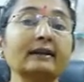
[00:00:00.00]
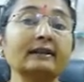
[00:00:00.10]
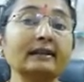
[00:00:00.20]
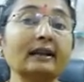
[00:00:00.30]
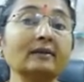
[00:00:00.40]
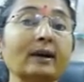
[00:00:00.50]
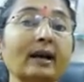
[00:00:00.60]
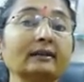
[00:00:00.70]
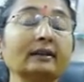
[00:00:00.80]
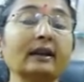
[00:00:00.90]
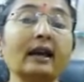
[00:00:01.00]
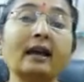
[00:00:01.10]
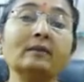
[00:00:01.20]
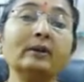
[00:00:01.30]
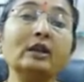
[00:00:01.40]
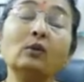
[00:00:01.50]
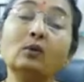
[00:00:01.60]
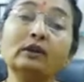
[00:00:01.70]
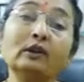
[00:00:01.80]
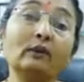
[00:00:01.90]
sunbath and being
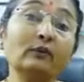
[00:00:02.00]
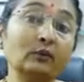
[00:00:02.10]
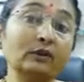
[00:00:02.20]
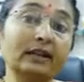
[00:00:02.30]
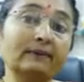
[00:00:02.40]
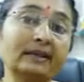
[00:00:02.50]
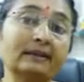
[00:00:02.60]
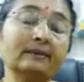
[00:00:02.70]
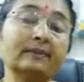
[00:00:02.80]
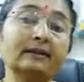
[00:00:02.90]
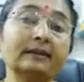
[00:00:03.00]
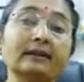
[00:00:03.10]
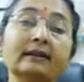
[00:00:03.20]
only on fruits and vegetables.